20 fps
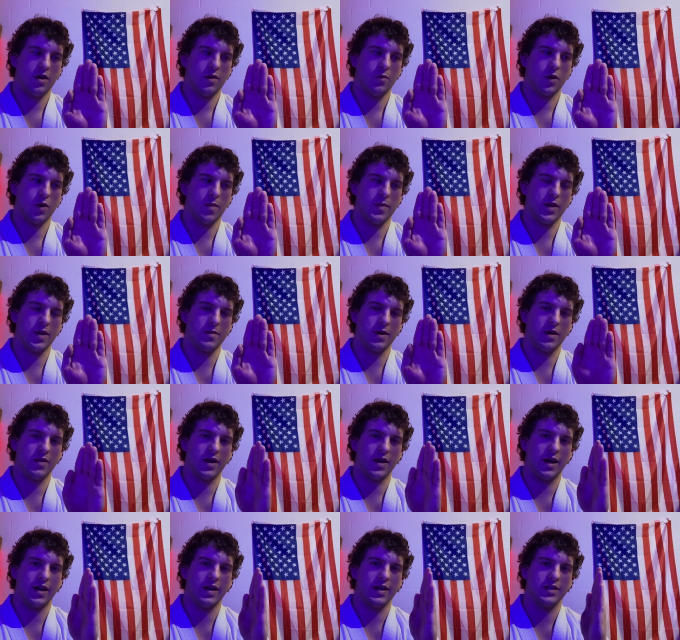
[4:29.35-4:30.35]
What I mean by
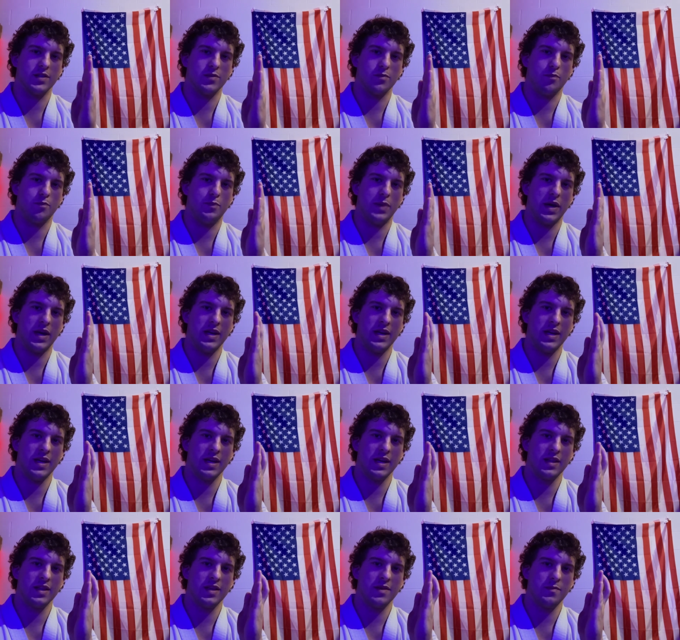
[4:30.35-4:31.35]
that is
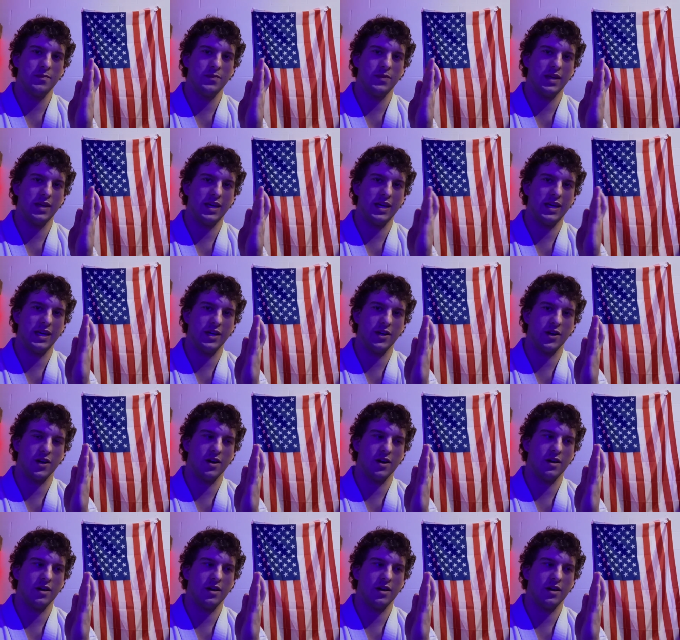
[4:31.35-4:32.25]
bending them here